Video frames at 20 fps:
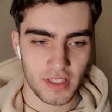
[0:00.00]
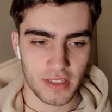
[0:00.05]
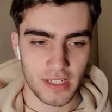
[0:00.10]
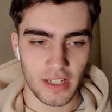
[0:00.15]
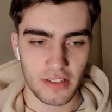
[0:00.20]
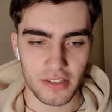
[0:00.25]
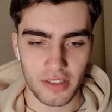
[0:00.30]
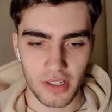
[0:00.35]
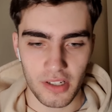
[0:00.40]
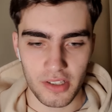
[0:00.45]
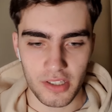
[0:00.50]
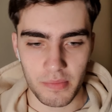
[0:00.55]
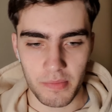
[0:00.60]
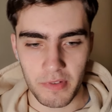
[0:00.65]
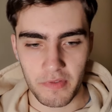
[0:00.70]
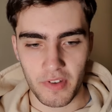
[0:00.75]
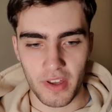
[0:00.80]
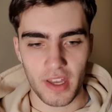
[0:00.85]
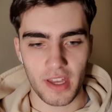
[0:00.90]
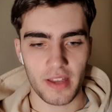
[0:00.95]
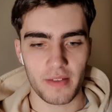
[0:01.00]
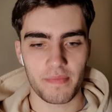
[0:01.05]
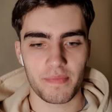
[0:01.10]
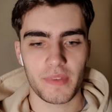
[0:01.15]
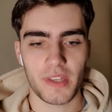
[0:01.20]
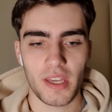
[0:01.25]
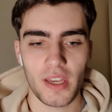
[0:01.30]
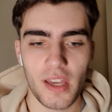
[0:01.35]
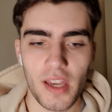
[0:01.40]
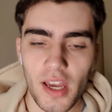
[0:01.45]
Sounds good to be fair.
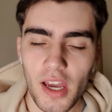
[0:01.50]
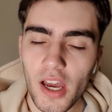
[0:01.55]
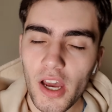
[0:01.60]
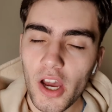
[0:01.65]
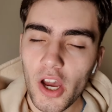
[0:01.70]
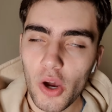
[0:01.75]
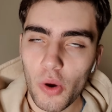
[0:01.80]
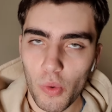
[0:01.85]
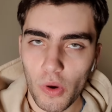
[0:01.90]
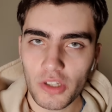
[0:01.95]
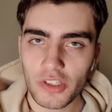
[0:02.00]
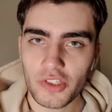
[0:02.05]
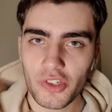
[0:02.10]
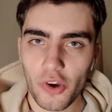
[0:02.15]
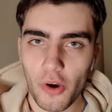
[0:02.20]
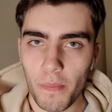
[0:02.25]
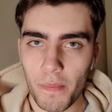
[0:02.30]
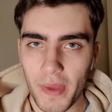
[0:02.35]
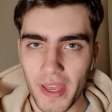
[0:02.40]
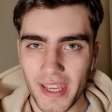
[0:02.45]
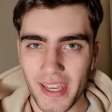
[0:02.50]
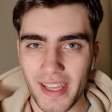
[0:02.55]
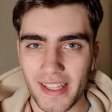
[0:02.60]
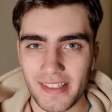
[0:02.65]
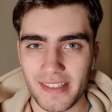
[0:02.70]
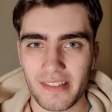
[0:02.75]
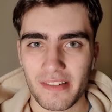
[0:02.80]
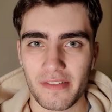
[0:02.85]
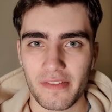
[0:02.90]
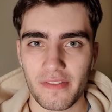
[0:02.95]
What's your
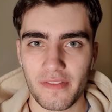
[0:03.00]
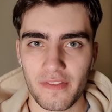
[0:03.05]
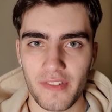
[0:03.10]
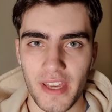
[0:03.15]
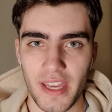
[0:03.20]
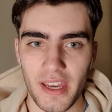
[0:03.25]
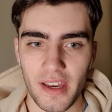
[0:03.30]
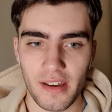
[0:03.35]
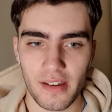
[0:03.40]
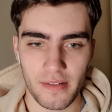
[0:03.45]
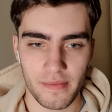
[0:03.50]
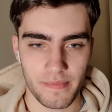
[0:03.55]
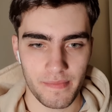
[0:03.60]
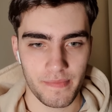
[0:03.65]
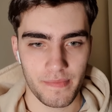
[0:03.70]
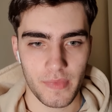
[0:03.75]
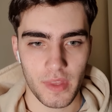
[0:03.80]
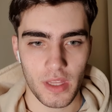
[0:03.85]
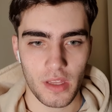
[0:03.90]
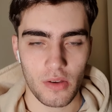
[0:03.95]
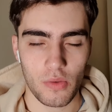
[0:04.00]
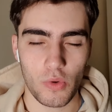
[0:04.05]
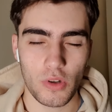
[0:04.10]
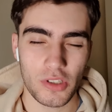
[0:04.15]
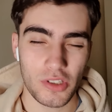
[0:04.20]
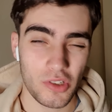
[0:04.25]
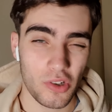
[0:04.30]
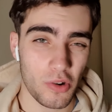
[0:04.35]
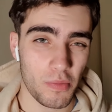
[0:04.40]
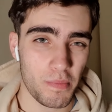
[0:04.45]
biggest fear?
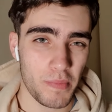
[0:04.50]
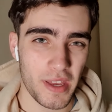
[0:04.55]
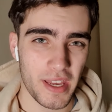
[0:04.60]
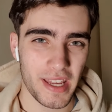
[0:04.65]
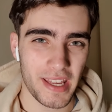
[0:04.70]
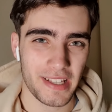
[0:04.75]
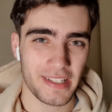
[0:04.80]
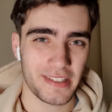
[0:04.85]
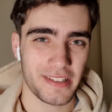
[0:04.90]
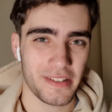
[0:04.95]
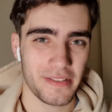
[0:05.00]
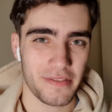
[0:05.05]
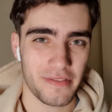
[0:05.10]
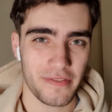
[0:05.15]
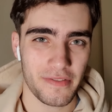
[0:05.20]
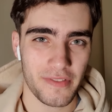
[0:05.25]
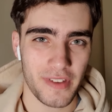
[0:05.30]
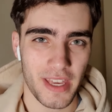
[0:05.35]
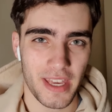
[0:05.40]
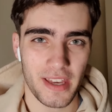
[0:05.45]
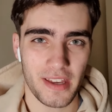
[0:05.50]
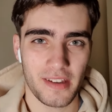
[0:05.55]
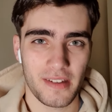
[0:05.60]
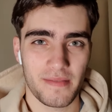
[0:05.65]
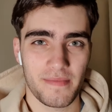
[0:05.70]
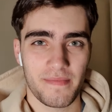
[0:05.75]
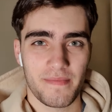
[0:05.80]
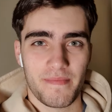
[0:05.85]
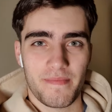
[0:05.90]
What's your biggest fear?